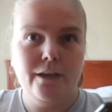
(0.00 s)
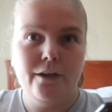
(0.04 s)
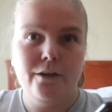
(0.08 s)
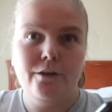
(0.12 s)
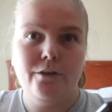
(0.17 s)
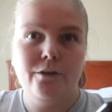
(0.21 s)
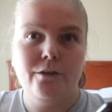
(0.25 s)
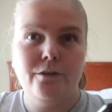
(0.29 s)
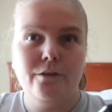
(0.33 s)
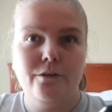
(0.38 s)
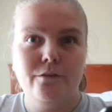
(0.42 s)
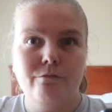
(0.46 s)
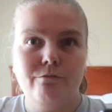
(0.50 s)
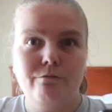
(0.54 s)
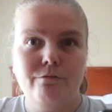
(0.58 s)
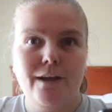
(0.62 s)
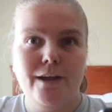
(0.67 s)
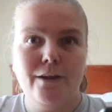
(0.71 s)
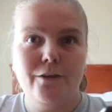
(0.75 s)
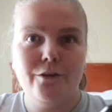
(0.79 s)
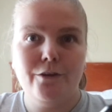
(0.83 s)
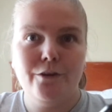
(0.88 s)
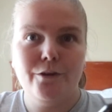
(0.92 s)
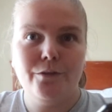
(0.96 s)
air,
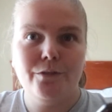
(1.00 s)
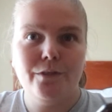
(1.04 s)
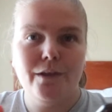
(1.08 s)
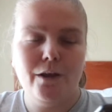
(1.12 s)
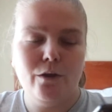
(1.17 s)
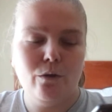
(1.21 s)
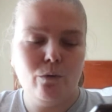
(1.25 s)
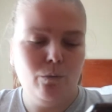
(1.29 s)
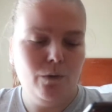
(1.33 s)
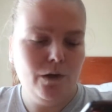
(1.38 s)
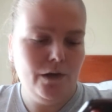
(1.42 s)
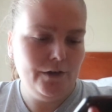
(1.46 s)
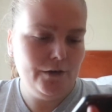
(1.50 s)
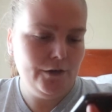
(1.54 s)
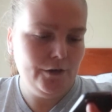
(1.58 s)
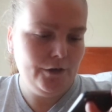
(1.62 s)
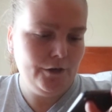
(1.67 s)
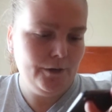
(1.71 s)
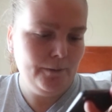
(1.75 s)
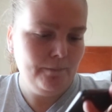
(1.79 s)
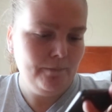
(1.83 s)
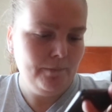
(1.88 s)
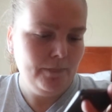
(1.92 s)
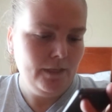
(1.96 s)
fire, earth, air,
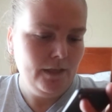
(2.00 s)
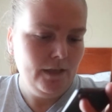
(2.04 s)
water.